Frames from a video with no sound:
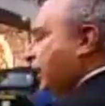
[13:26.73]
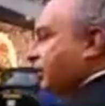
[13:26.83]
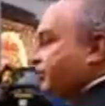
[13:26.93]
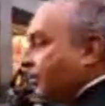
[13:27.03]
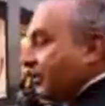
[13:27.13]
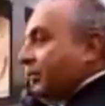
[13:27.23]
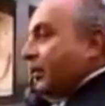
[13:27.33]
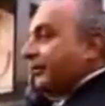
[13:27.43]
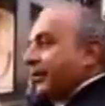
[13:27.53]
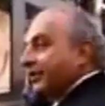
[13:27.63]
that. It's
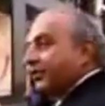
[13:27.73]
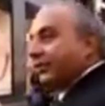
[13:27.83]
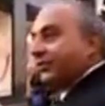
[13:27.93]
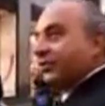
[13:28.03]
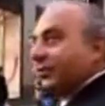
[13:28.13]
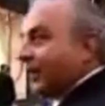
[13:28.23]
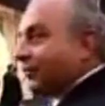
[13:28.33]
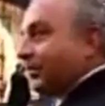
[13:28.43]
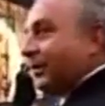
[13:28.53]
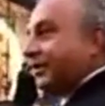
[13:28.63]
probably worth in excess of
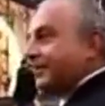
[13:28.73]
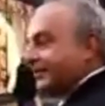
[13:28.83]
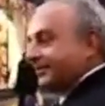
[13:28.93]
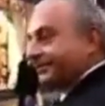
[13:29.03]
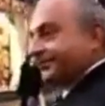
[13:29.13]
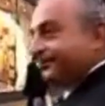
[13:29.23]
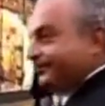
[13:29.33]
200 million.